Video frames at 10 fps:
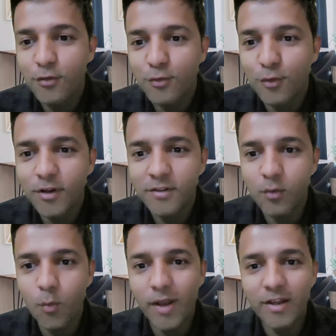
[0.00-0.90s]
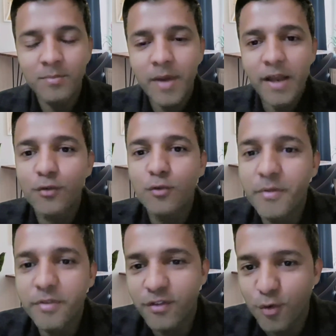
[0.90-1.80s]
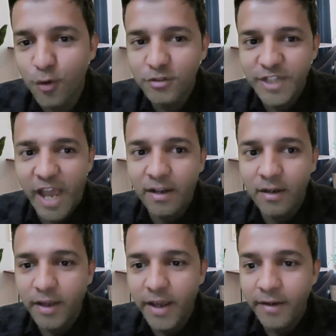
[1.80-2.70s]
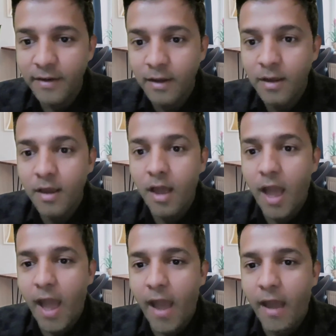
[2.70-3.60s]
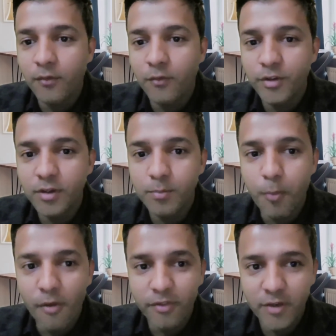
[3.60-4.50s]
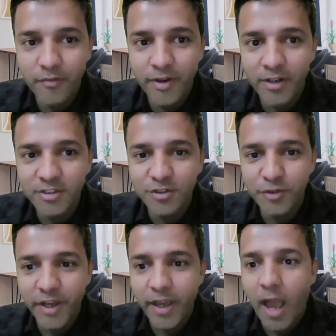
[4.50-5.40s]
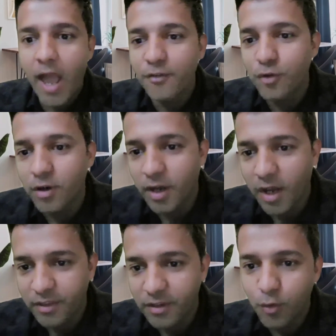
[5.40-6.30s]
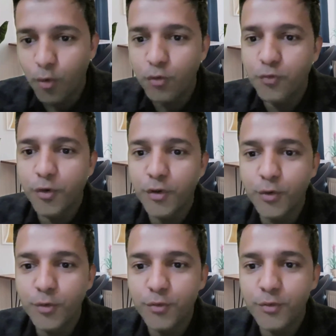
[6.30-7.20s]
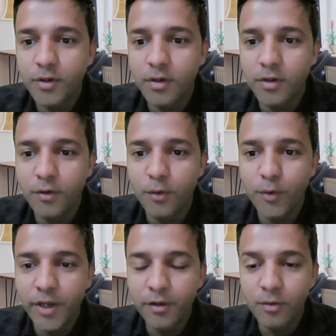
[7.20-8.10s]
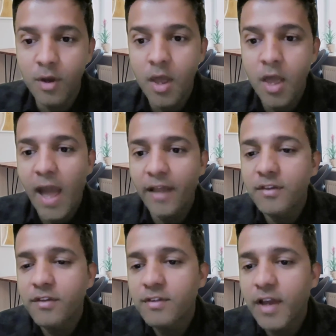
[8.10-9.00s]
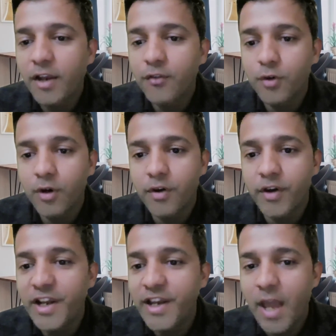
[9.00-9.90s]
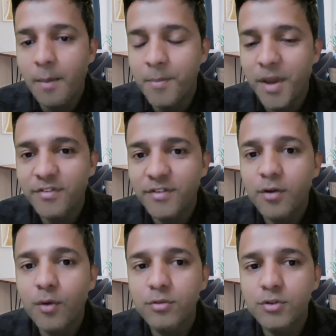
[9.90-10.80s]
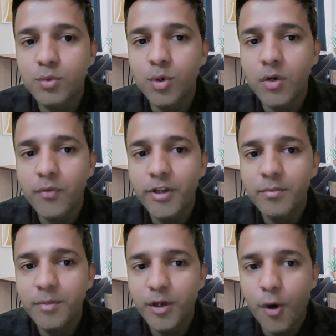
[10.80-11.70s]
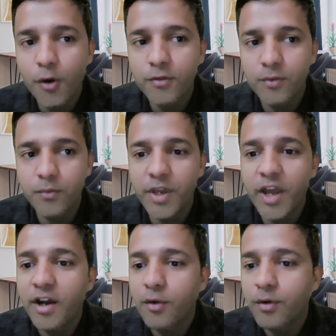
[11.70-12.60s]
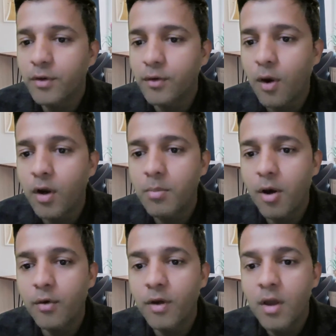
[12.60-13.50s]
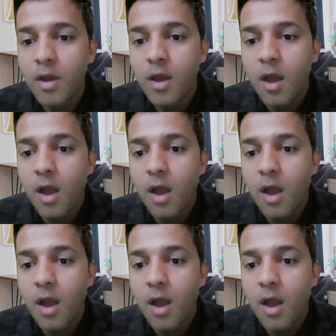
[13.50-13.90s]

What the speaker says: Hello, schoolers. Welcome back to Business Growth Channel again. And with the positive energy today, I have got another course for you to look into. And this is kind of a really amazing course to work with because we are going to talk about